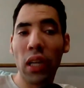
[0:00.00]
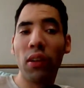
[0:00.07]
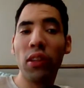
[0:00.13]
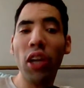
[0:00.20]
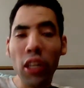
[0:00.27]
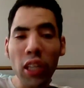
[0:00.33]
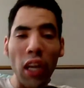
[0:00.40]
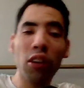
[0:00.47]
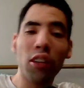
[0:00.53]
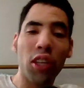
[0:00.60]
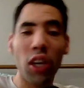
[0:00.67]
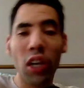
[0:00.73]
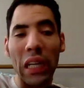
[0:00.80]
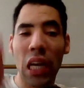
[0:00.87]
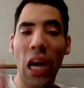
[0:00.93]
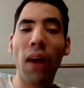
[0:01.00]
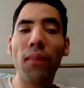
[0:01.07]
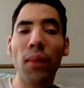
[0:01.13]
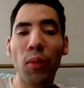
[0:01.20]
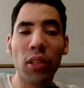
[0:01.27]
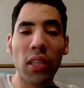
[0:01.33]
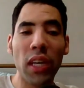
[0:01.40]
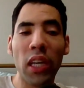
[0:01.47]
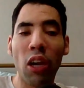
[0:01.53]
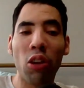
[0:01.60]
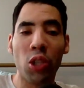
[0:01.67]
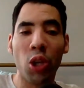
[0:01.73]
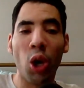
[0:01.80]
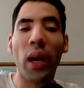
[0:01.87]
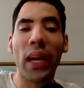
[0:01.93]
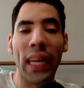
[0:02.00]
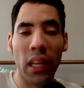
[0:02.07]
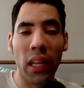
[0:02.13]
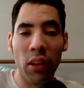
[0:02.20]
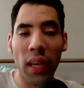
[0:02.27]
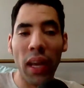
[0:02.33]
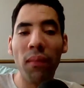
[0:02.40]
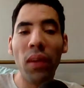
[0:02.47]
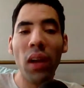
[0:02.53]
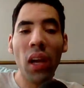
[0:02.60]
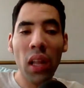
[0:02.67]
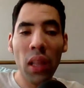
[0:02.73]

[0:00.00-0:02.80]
Young Justice returning the comic book series go Target. And, yep.